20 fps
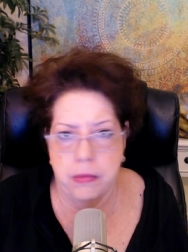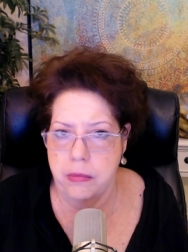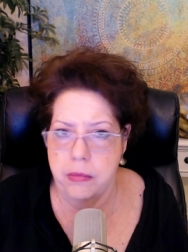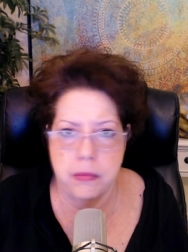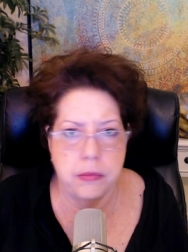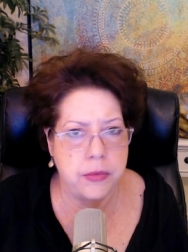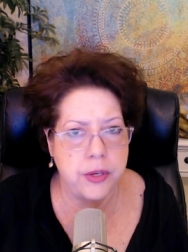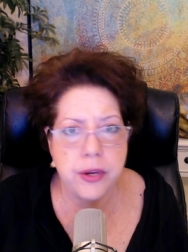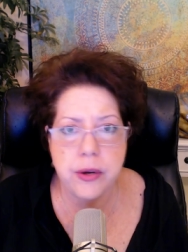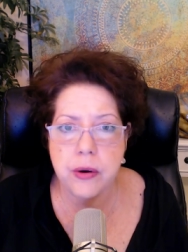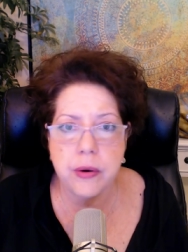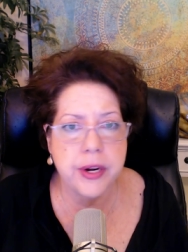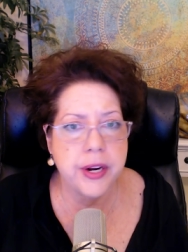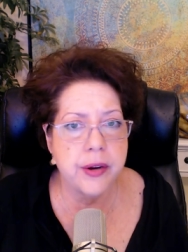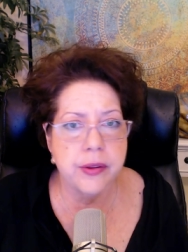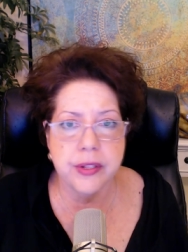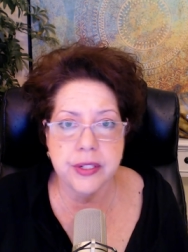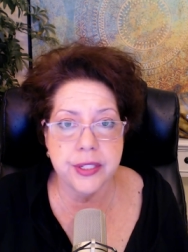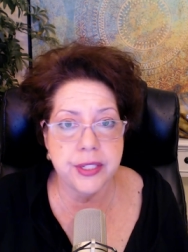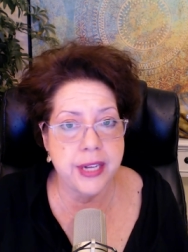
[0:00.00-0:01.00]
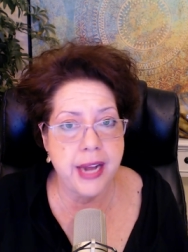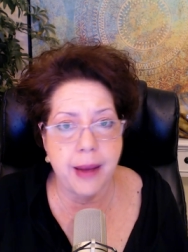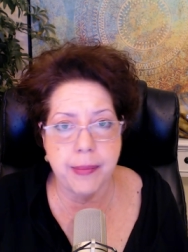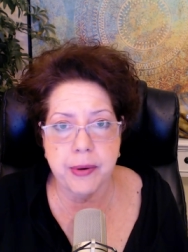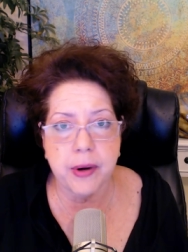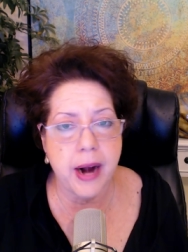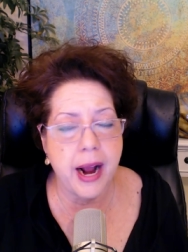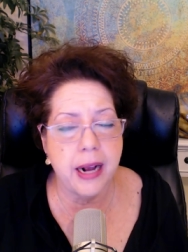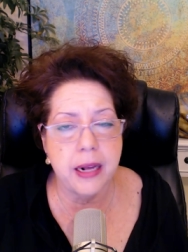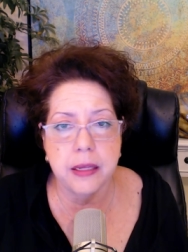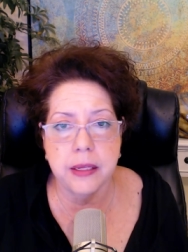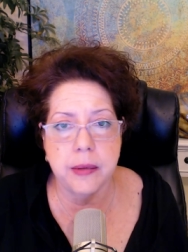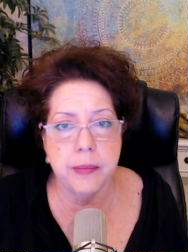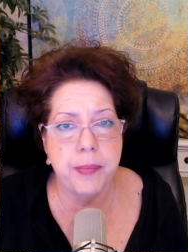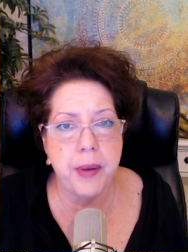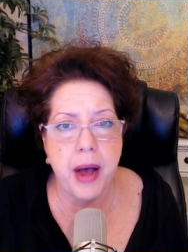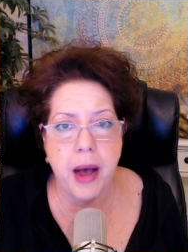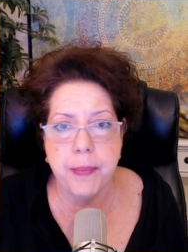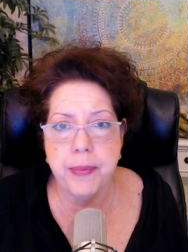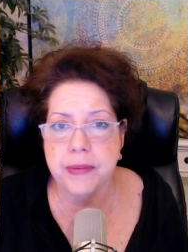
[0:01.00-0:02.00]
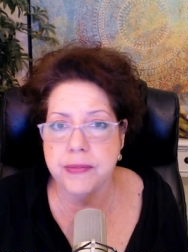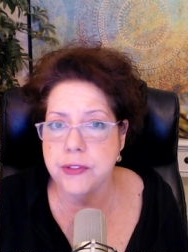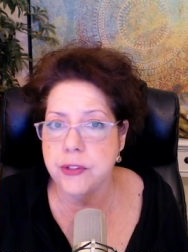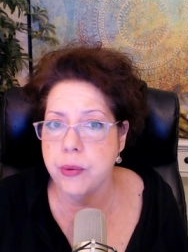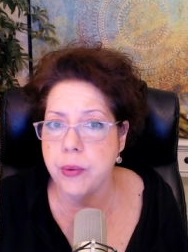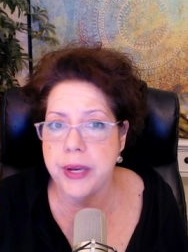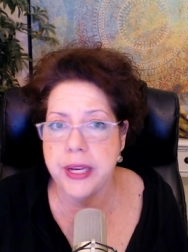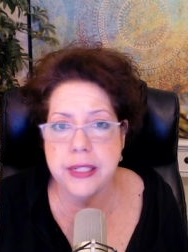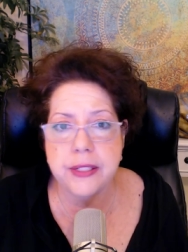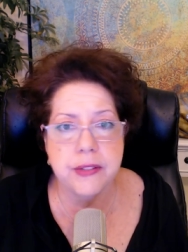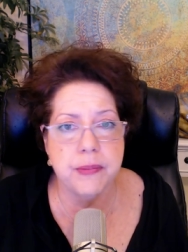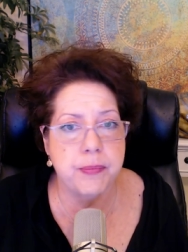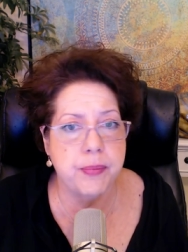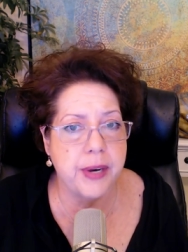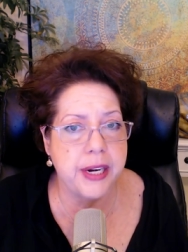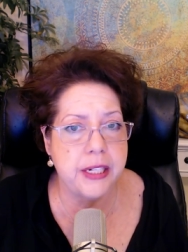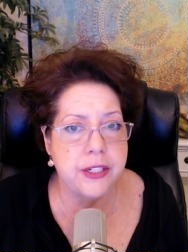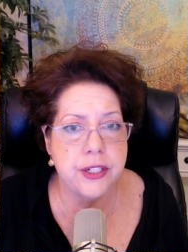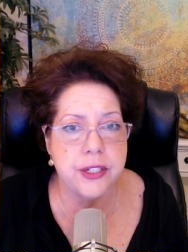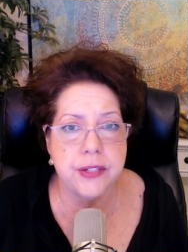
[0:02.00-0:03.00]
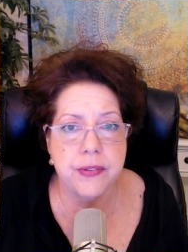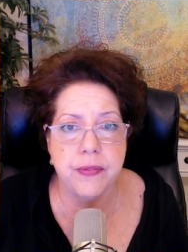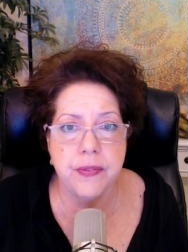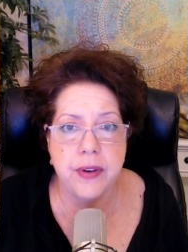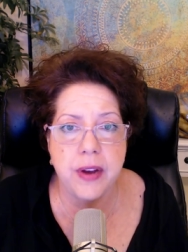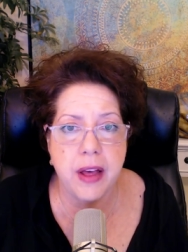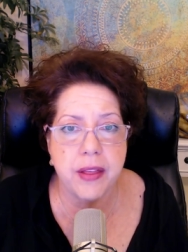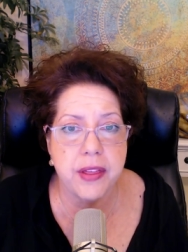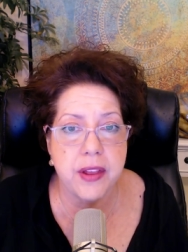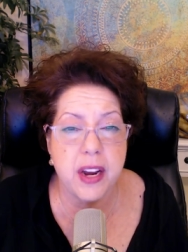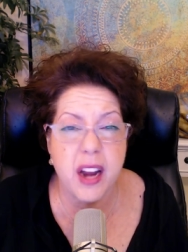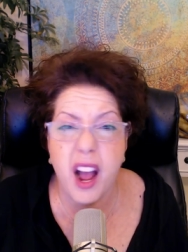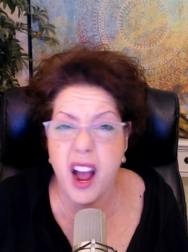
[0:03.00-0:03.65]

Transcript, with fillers: you don't hear the snap, crackle, and pop of twigs, of branches, of nothing.